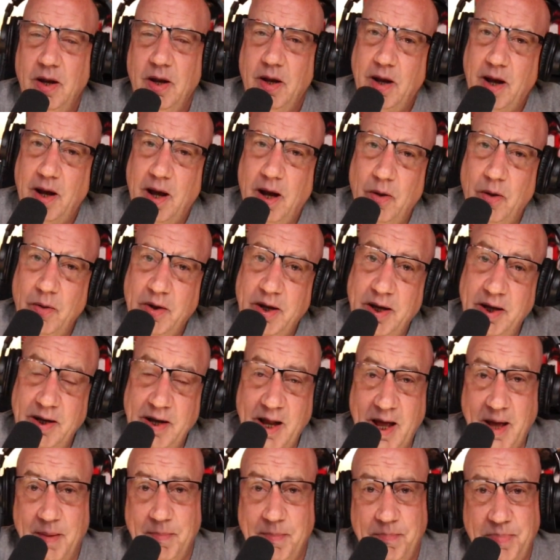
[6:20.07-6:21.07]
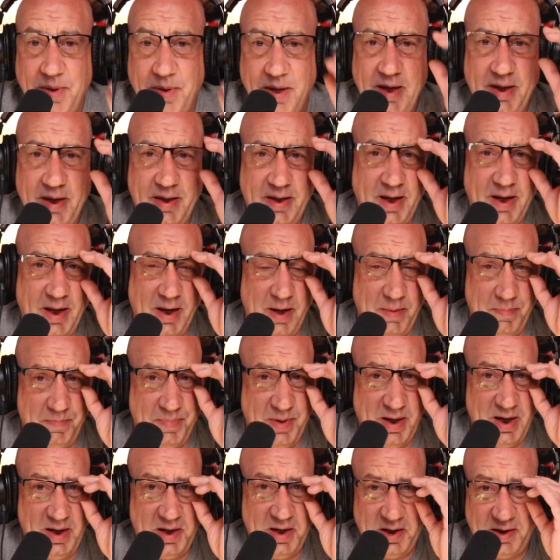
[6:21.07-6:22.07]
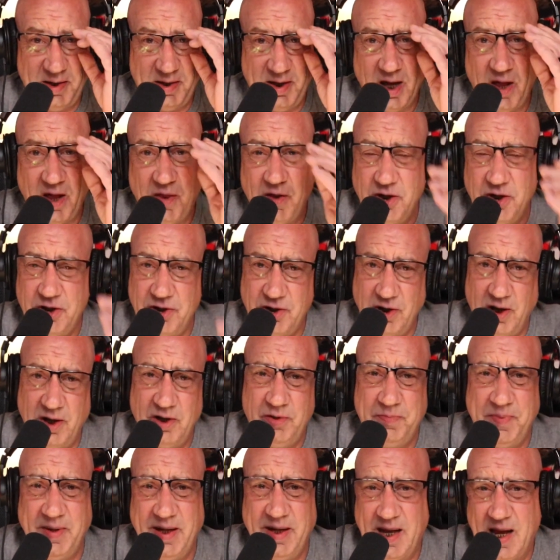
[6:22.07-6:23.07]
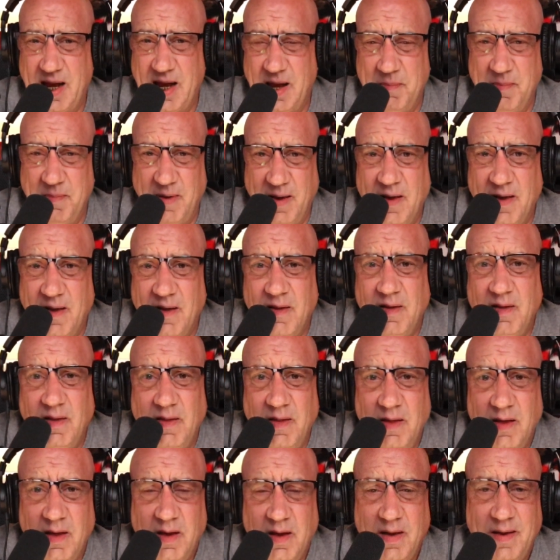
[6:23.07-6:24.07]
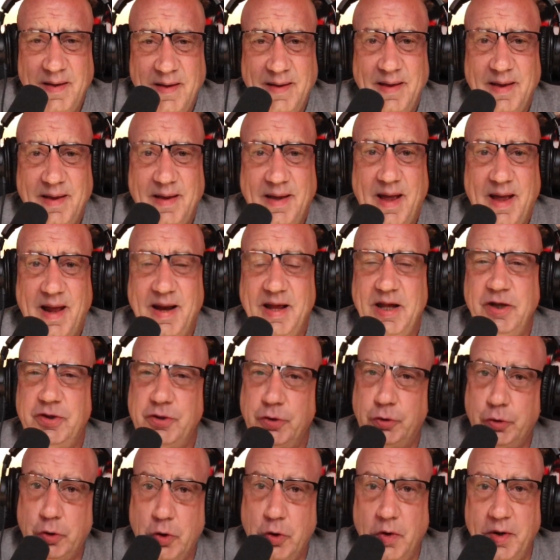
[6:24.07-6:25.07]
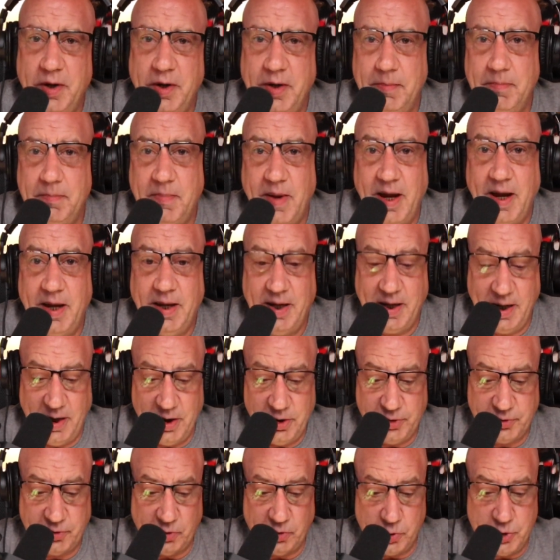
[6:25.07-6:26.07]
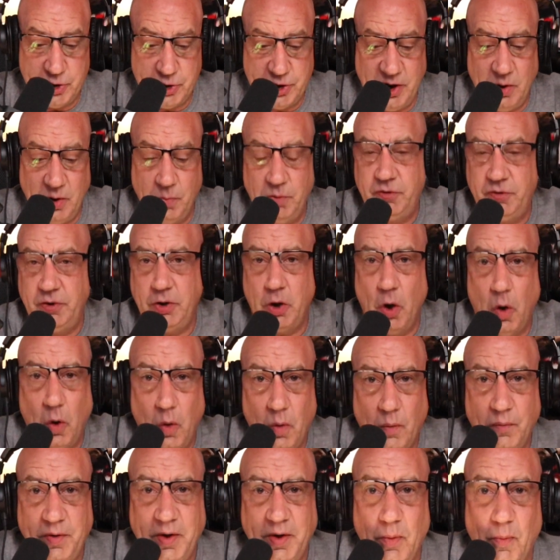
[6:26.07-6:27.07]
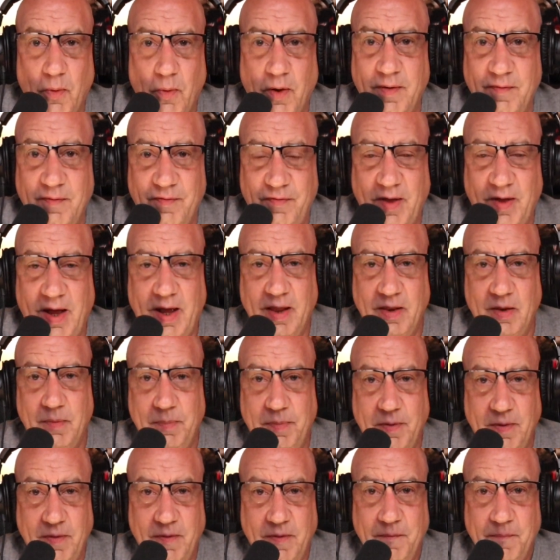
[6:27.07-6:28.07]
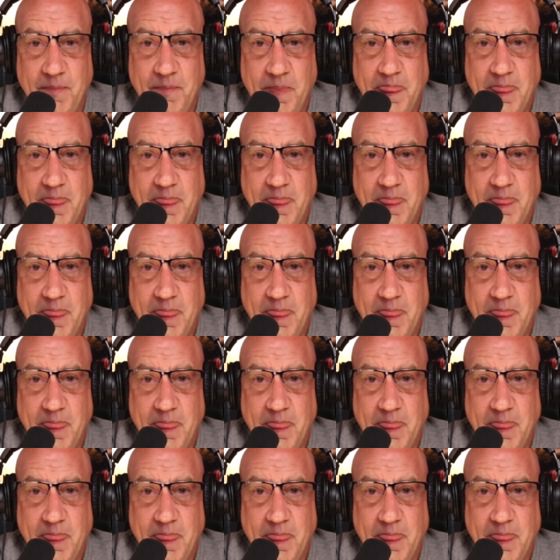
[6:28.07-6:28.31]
How can that be? Can it be that the other judge became ill and he just couldn't make it, so she was the only one available?